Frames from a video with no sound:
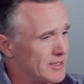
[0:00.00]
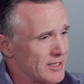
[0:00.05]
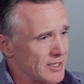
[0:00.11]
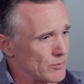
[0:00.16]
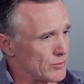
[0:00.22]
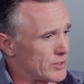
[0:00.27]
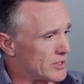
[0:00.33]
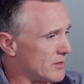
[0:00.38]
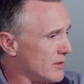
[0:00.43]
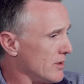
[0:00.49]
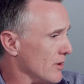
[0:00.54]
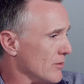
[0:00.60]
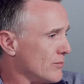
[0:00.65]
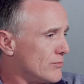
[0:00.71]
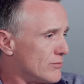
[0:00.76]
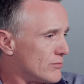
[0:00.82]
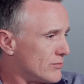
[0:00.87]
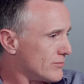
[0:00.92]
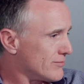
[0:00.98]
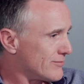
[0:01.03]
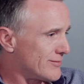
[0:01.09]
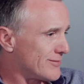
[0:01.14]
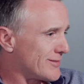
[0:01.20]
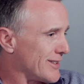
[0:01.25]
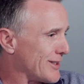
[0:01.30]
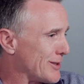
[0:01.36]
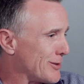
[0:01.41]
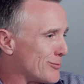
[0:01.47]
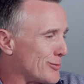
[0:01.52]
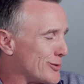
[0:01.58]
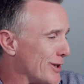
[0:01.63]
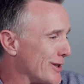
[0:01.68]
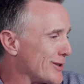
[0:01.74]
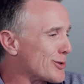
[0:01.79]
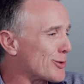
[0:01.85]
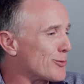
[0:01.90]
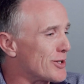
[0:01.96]
And then
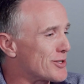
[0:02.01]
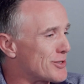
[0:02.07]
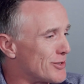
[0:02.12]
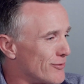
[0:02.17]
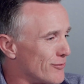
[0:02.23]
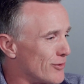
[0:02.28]
it's a question